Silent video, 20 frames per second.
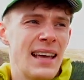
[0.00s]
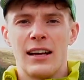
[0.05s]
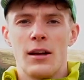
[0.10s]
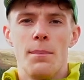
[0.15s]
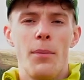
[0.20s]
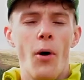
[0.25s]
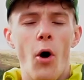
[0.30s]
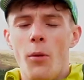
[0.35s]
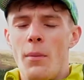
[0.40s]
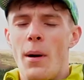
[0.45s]
I
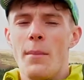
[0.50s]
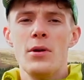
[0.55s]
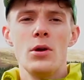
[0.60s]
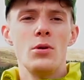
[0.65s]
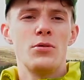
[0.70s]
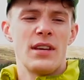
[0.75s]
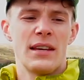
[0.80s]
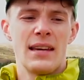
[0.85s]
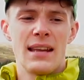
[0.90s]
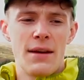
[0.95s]
can put all my
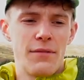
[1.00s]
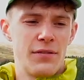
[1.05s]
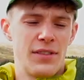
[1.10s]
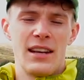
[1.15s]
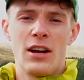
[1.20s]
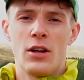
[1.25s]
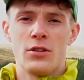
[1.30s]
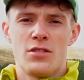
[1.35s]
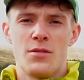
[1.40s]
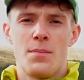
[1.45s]
music and
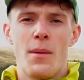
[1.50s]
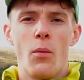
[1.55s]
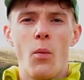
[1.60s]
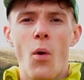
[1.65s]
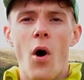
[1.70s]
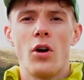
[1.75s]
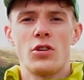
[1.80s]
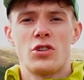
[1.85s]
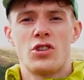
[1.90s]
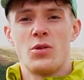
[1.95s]
everything onto my
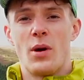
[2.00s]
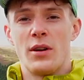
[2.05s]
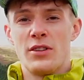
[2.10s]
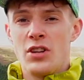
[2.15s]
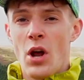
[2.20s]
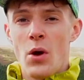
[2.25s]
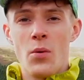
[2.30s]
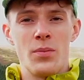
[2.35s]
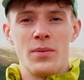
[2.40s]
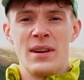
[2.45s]
watch, so I
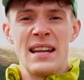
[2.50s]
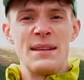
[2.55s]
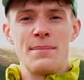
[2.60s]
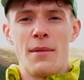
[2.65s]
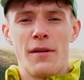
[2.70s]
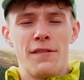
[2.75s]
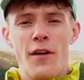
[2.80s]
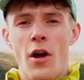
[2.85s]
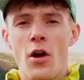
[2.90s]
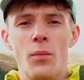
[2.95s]
don't need
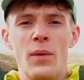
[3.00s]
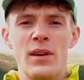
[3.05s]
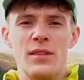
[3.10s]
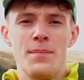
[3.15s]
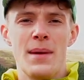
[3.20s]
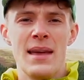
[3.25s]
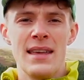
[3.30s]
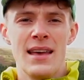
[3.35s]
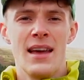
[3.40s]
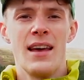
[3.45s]
my phone with
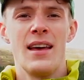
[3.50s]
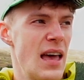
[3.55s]
me.